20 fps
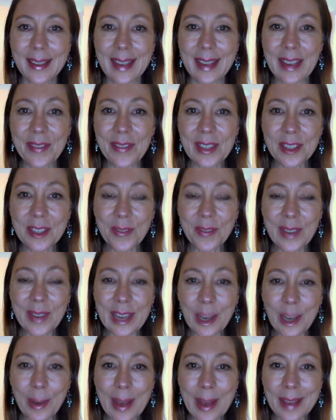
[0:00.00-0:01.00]
If this
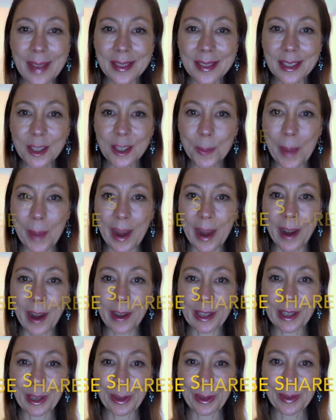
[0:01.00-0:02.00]
video has inspired
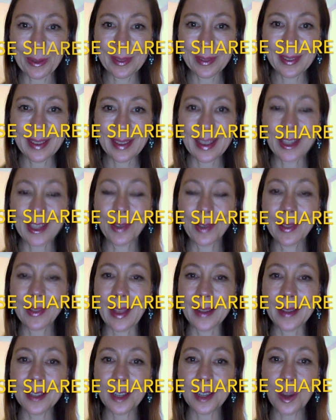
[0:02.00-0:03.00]
you and you'd
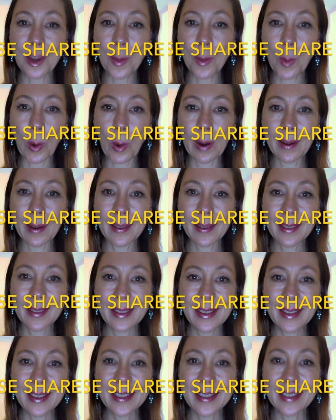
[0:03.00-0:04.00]
like to know more,
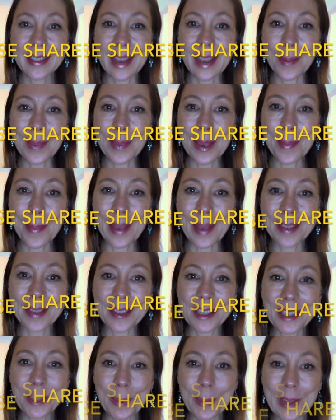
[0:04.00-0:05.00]
send me a
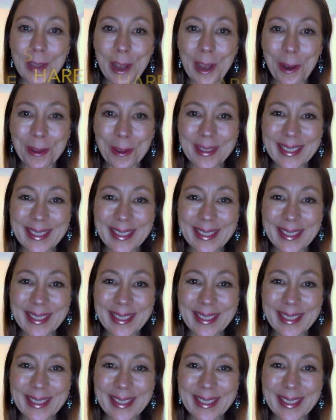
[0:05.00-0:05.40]
message below.